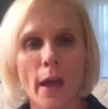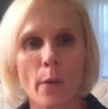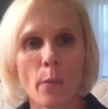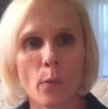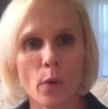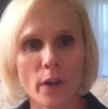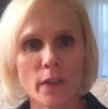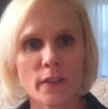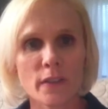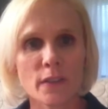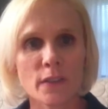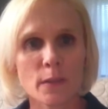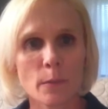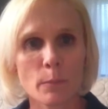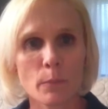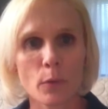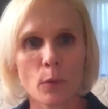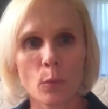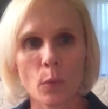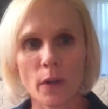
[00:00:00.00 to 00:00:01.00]
what's
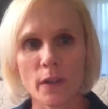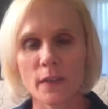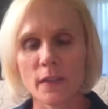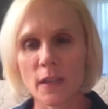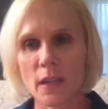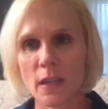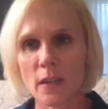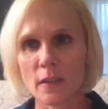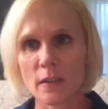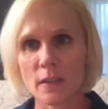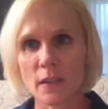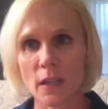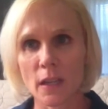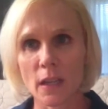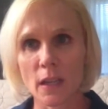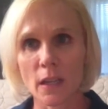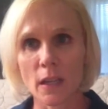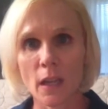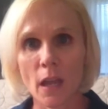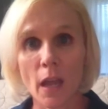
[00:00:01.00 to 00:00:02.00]
simple, what's
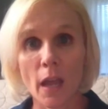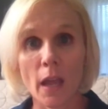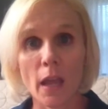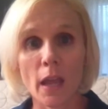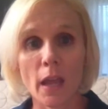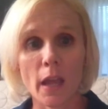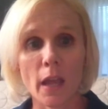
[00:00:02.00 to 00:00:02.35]
easy,